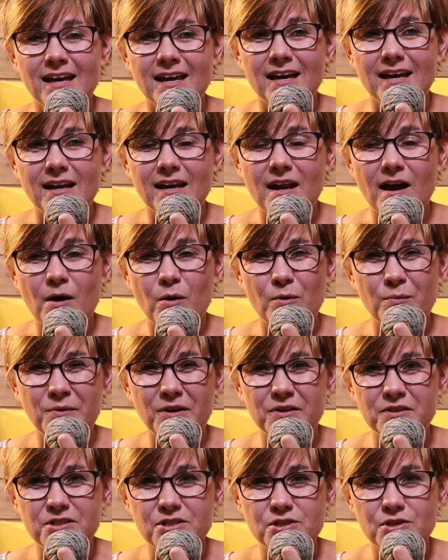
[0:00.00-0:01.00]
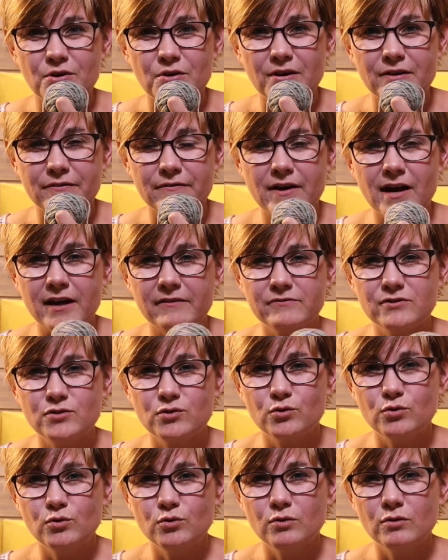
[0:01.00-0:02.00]
And now I'm not sure if I have
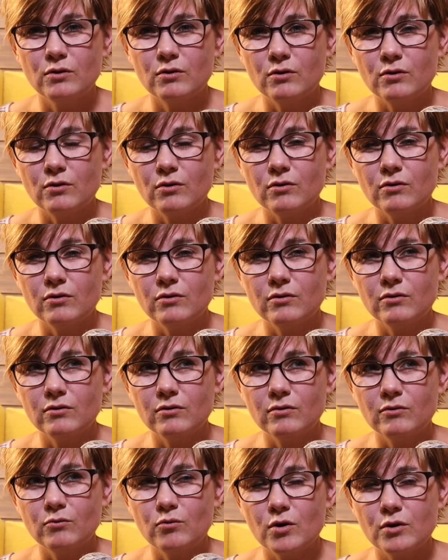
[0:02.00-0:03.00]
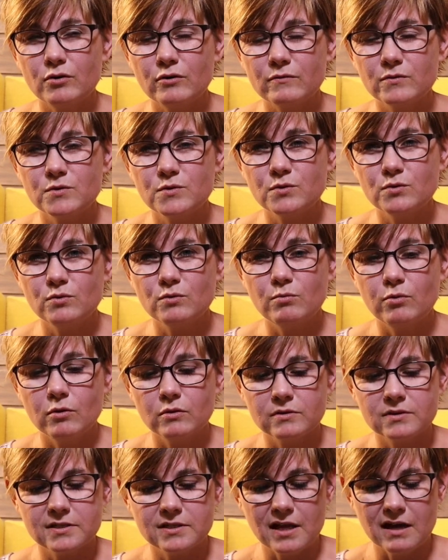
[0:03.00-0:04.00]
one or two
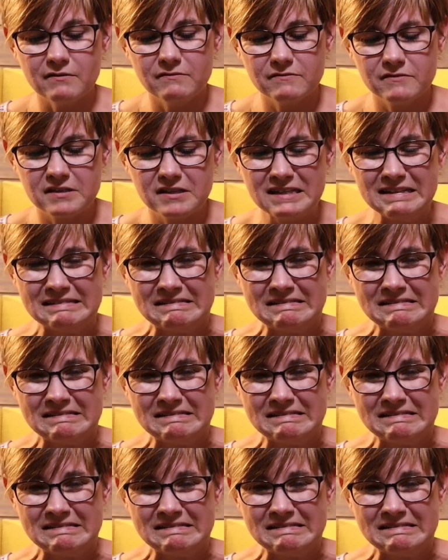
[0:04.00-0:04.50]
balls left.